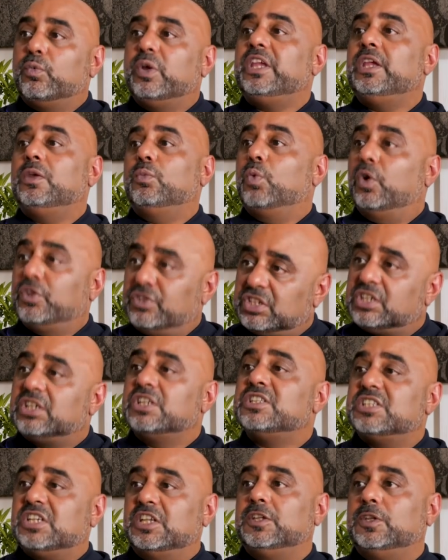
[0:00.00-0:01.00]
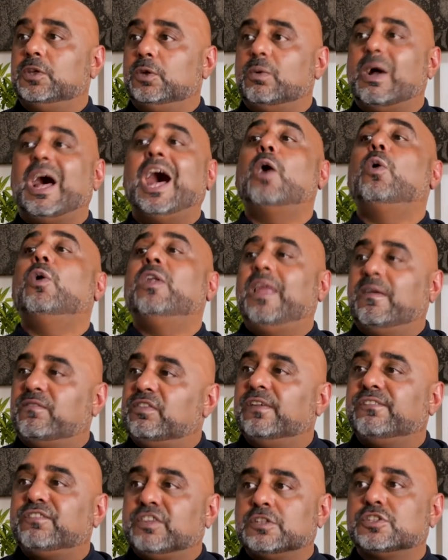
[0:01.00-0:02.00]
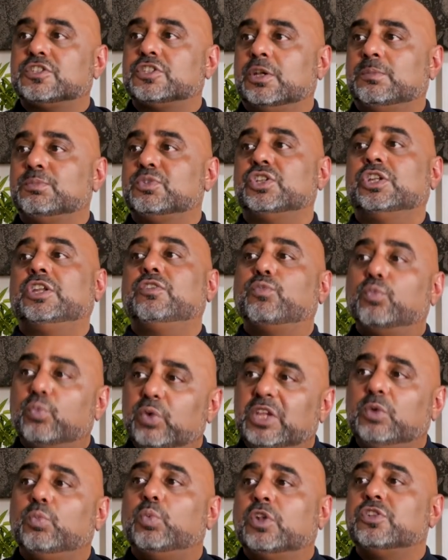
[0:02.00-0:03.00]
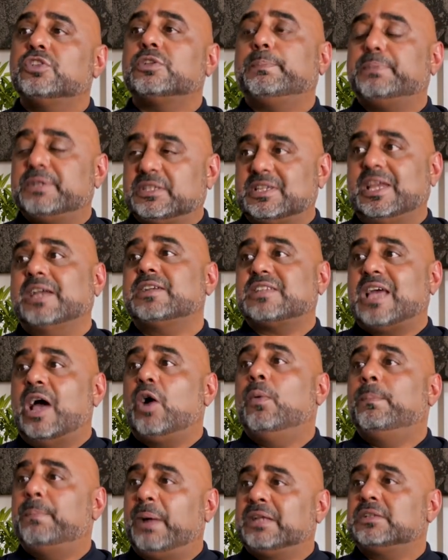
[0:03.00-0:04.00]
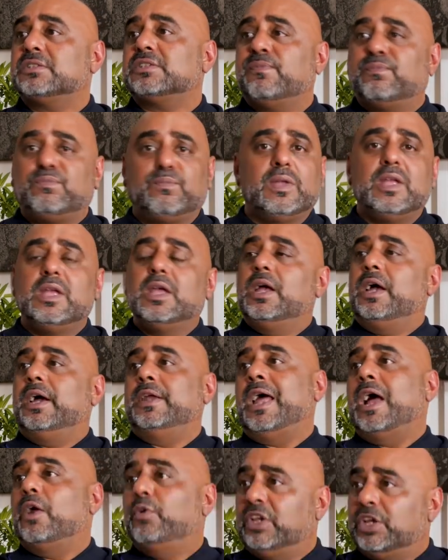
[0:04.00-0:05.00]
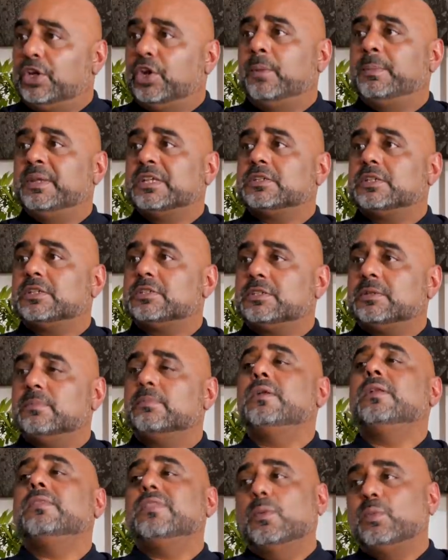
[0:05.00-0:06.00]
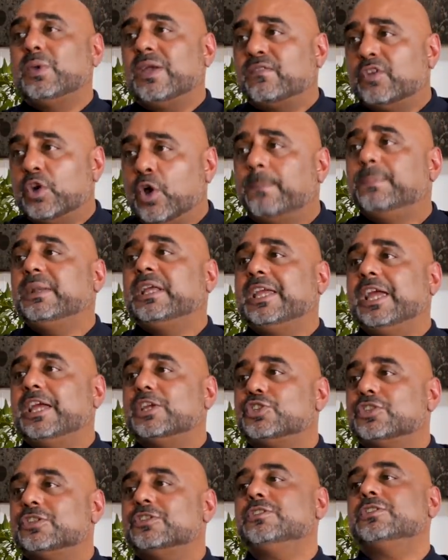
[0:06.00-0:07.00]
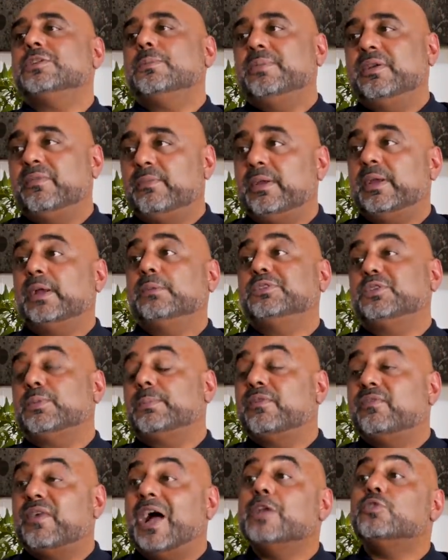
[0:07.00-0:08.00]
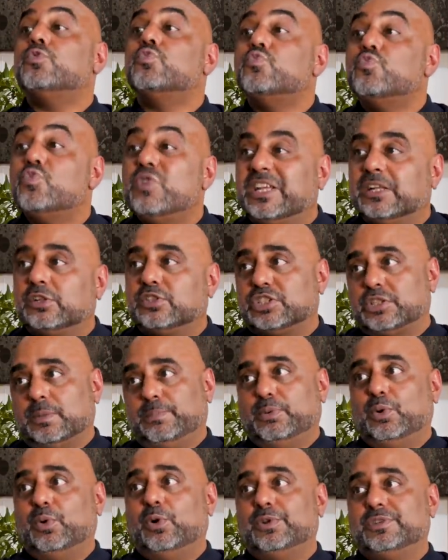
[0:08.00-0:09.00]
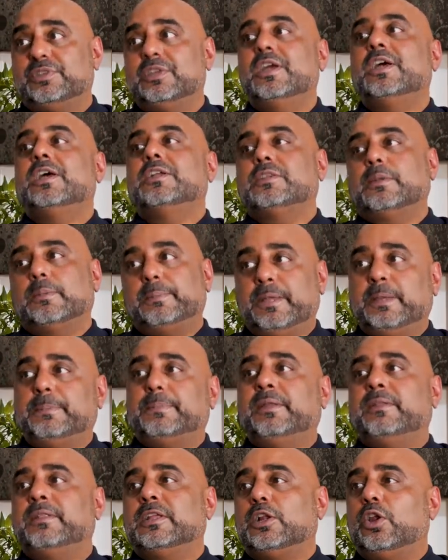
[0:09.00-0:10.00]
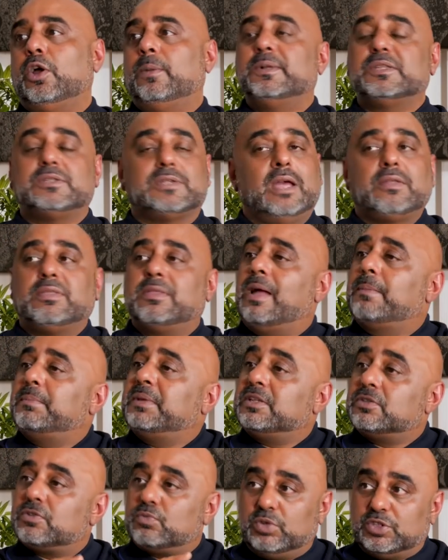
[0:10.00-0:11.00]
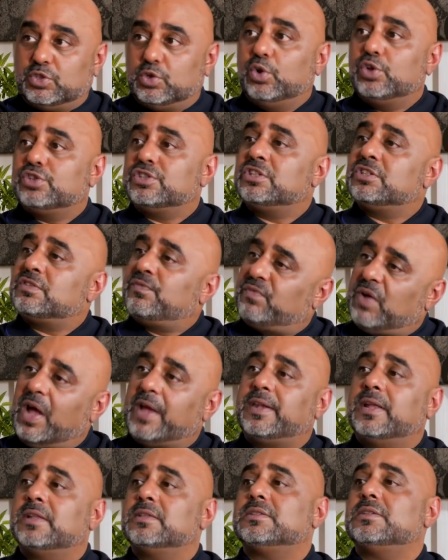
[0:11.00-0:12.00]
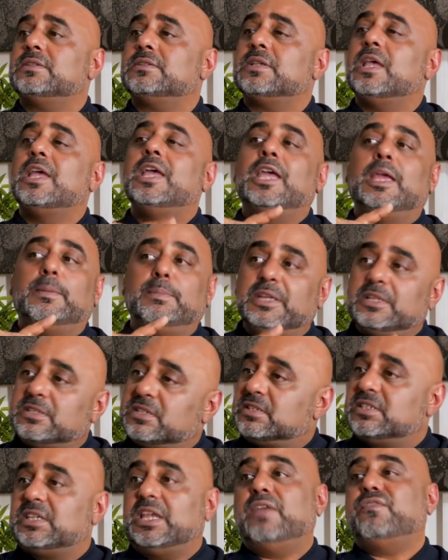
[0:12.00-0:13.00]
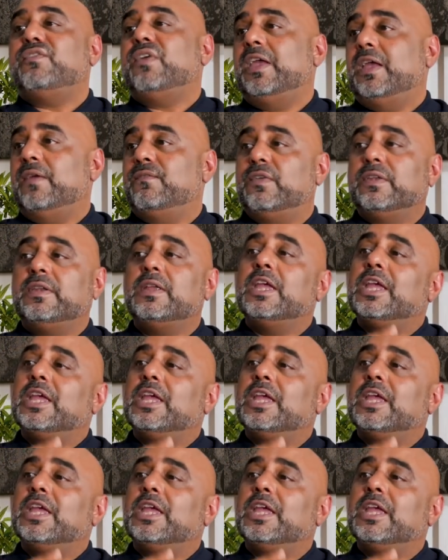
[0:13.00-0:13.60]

we want to continue our level of consumption, if we want to protect our banks and our economic system, then we have an obligation to be able to provide real support to people in the global south. And that means resources, finances, it means safe haven,